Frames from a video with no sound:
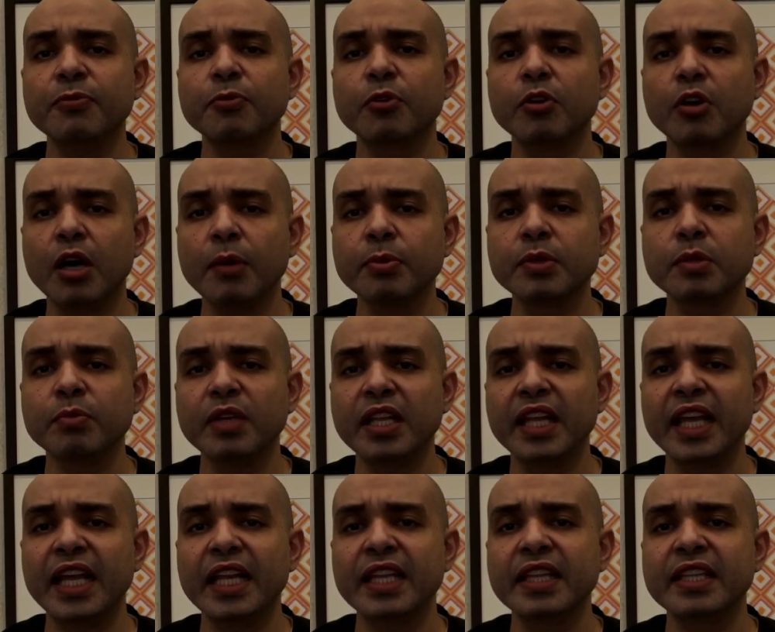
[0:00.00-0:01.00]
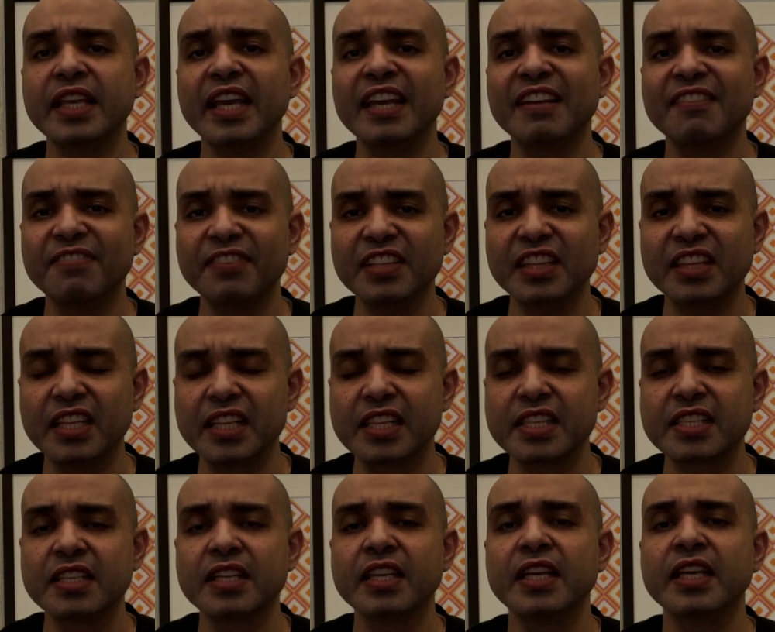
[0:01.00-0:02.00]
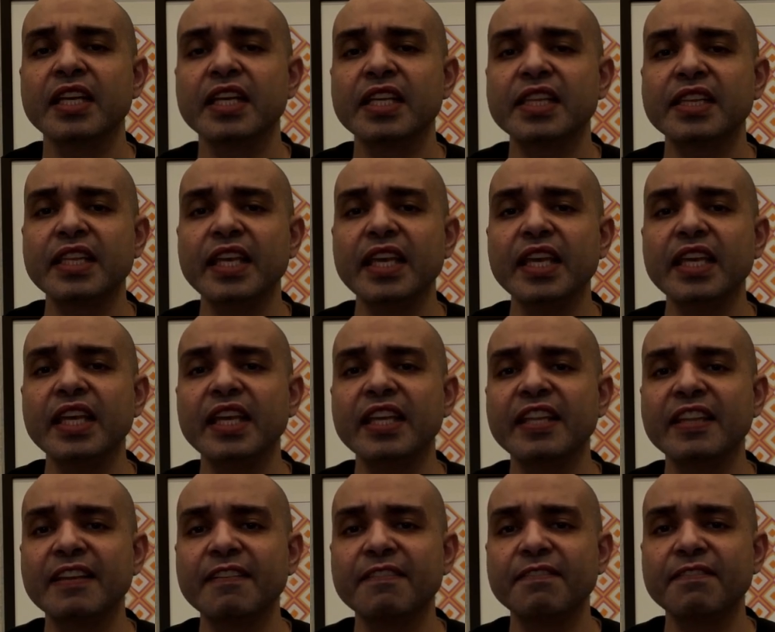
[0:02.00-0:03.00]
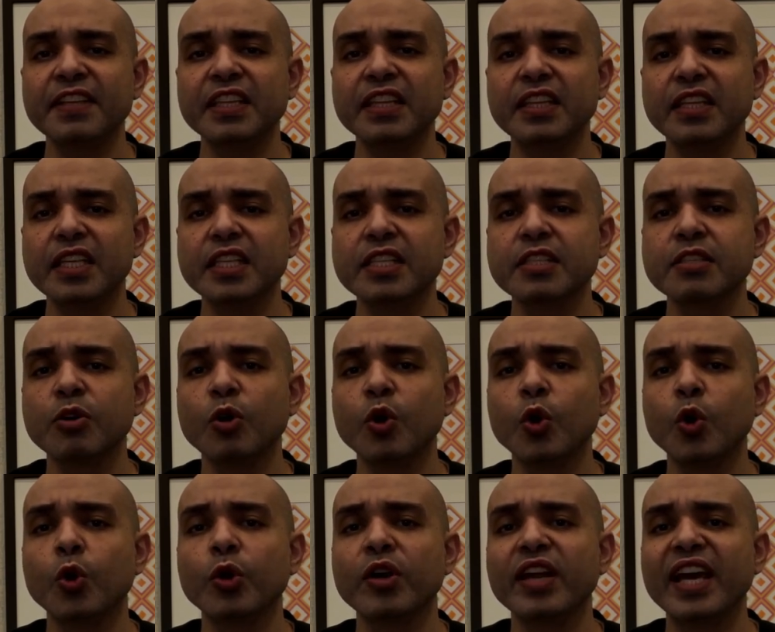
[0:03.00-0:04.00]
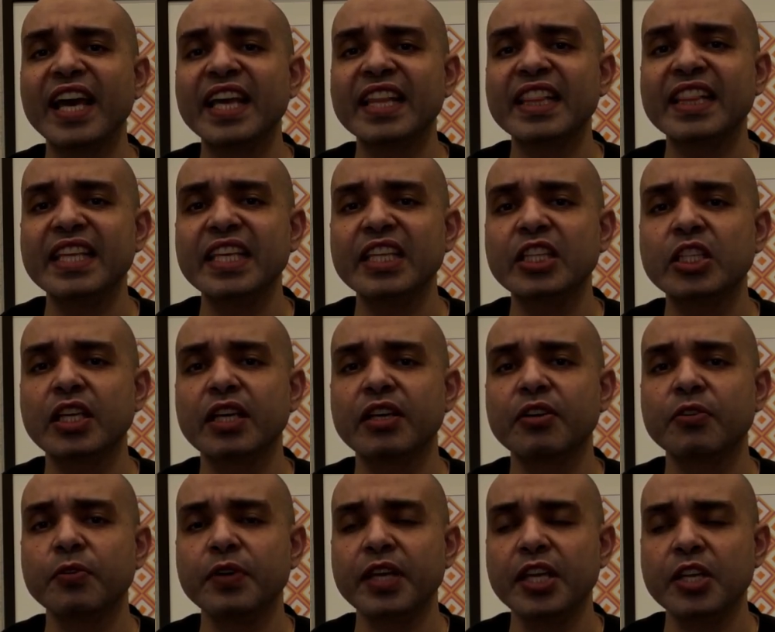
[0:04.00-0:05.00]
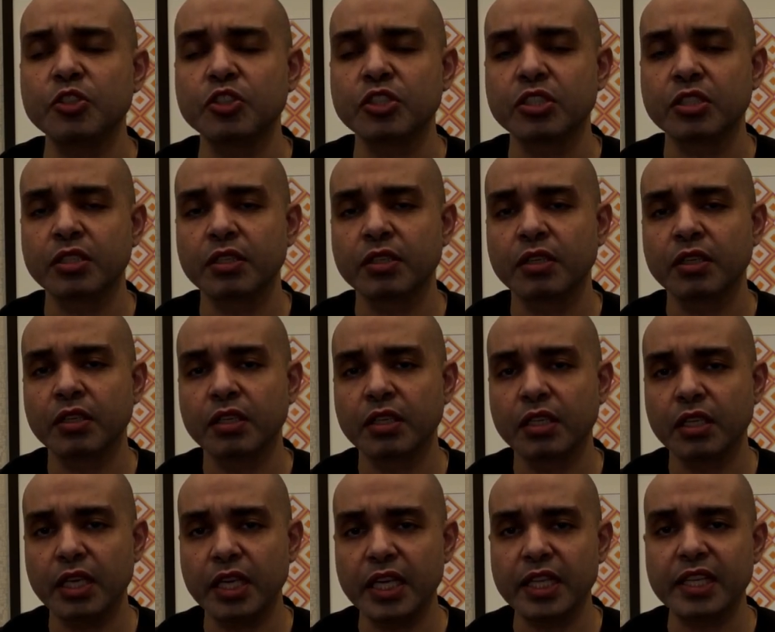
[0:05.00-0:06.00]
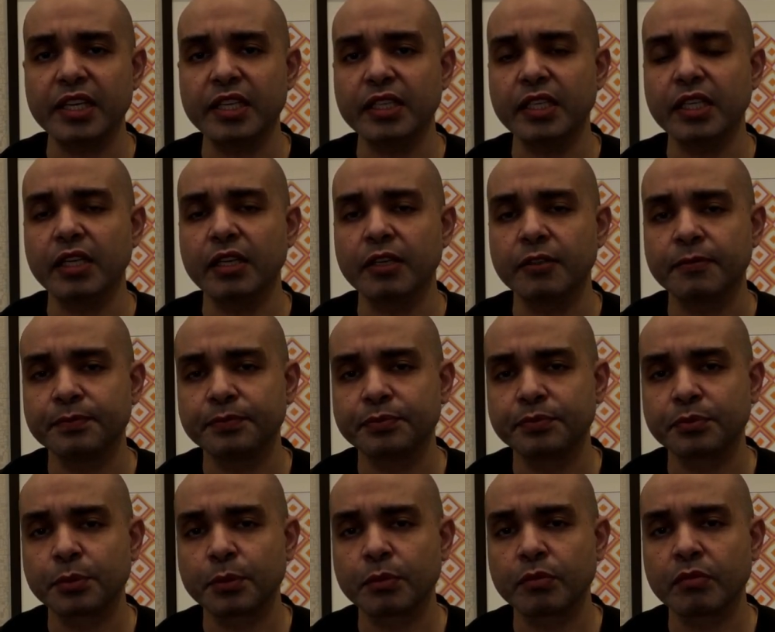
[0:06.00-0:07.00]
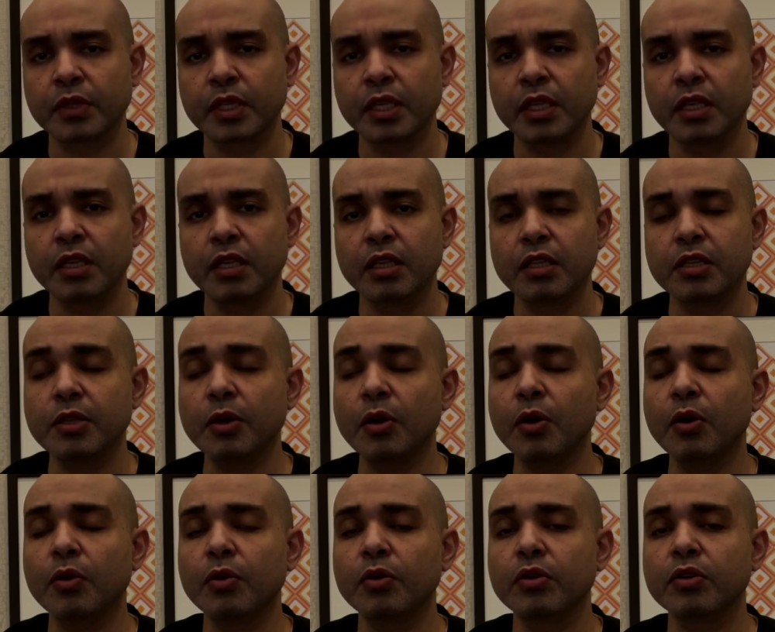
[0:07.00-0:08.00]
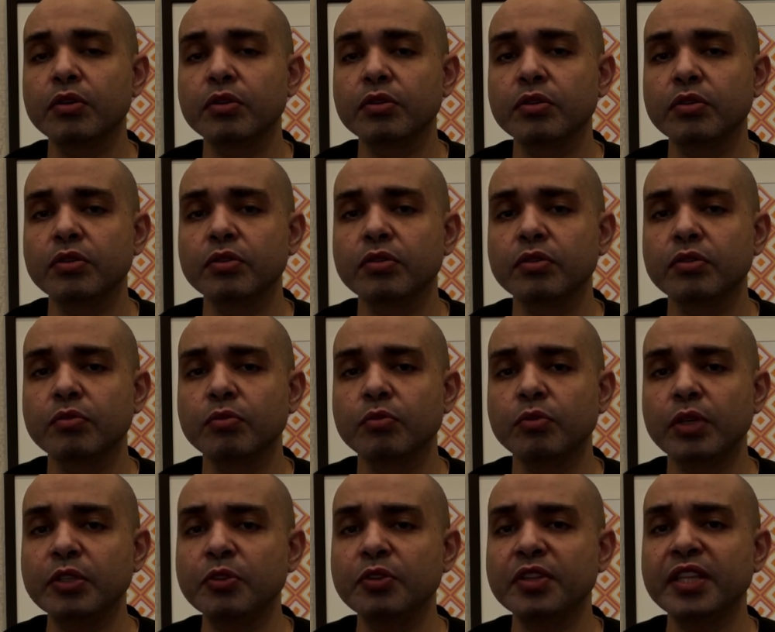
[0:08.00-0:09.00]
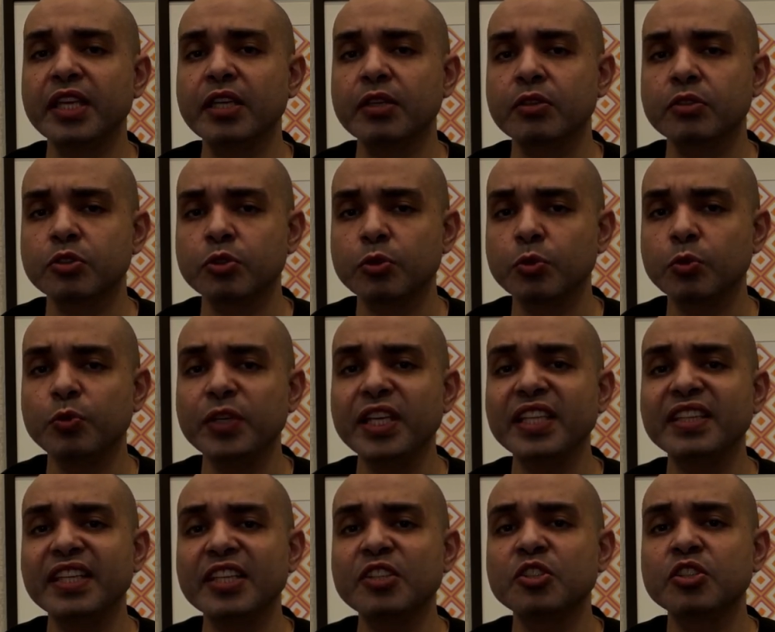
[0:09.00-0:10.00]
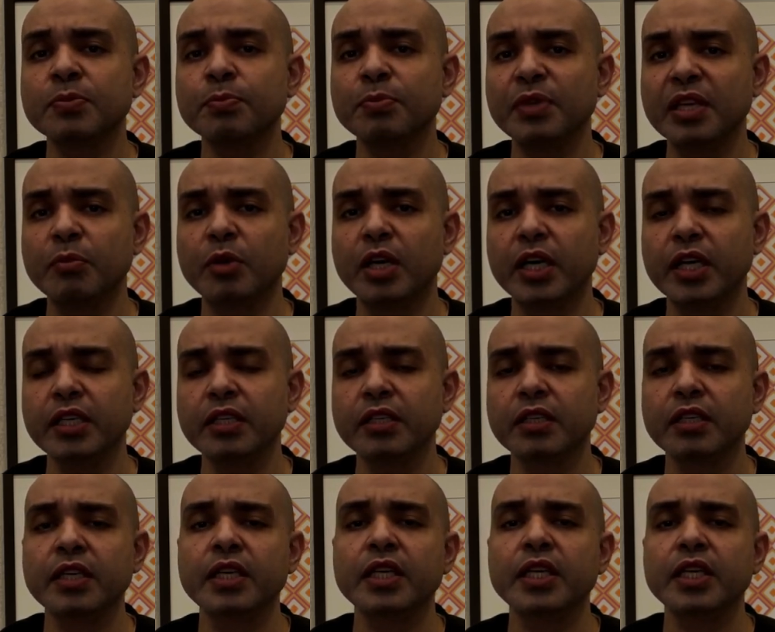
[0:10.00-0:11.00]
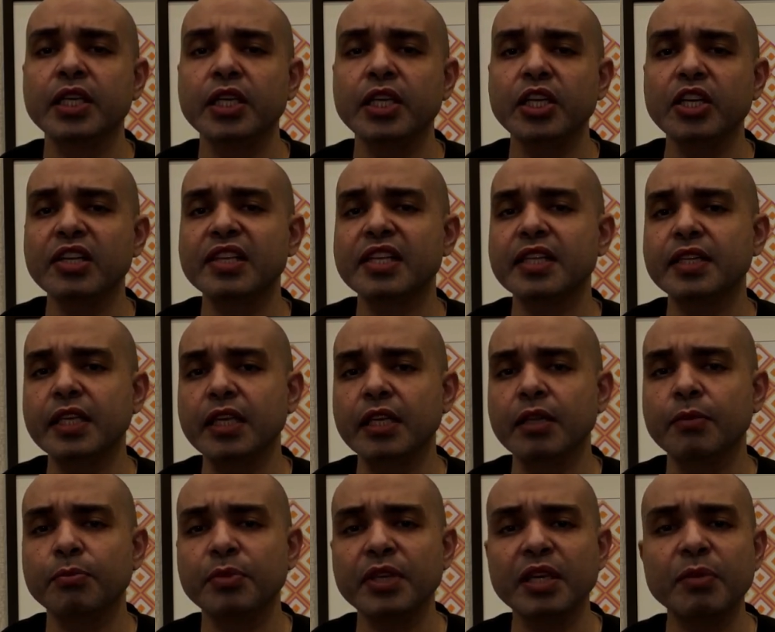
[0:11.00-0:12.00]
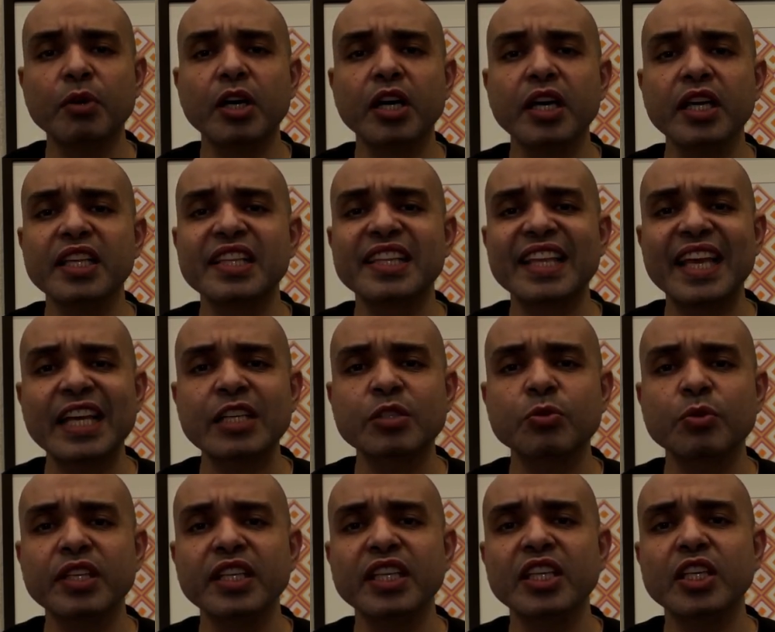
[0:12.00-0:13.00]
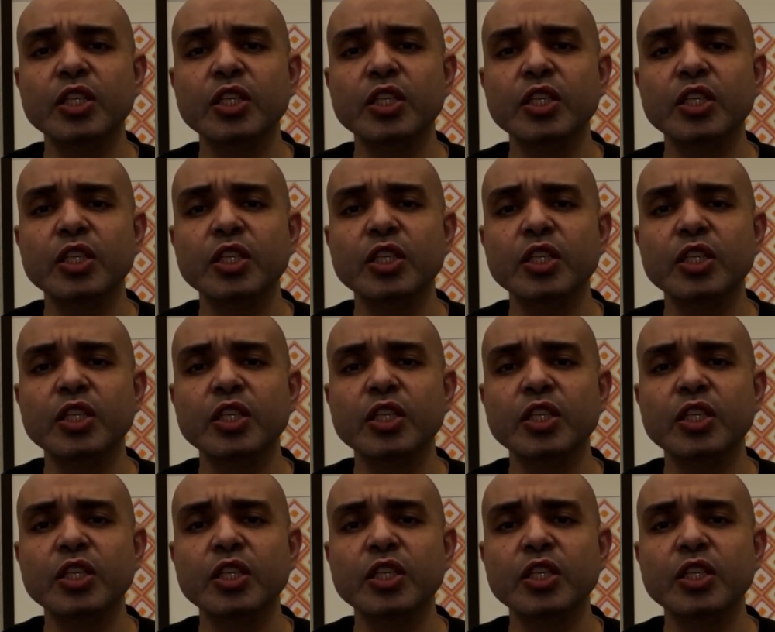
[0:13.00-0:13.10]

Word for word: for optimal health and fitness, stay in the fitness or athlete range is ideal. So, what do you think? Should we ditch BMI? Here's the deal BMI is actually